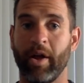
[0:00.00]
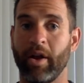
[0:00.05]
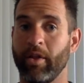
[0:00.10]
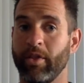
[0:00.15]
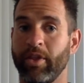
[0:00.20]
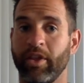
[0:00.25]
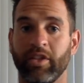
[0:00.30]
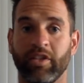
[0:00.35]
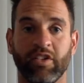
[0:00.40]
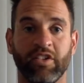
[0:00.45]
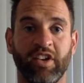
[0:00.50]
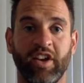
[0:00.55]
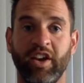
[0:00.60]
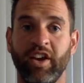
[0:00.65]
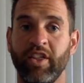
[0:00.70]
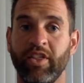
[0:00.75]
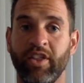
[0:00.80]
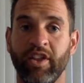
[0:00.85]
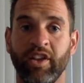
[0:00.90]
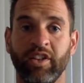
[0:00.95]
I don't think there's
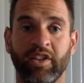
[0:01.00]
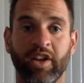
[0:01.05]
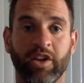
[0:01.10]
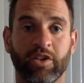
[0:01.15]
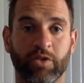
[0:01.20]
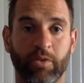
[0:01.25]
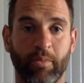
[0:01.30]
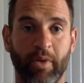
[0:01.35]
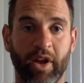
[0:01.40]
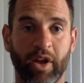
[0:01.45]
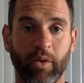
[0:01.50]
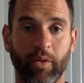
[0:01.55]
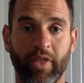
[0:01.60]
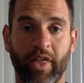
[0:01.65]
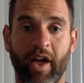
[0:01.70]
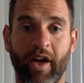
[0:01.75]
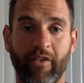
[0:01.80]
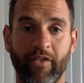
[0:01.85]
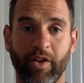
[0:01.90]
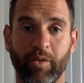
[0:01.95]
anything detrimental of
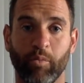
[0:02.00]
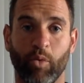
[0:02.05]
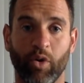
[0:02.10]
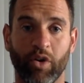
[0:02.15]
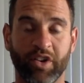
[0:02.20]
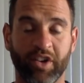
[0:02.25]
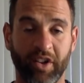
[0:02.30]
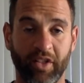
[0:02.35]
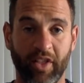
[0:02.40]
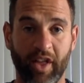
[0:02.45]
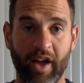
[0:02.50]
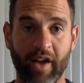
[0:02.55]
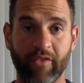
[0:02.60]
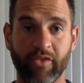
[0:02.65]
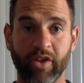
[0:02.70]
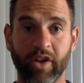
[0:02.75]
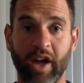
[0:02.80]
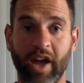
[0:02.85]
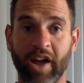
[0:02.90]
having more saliva.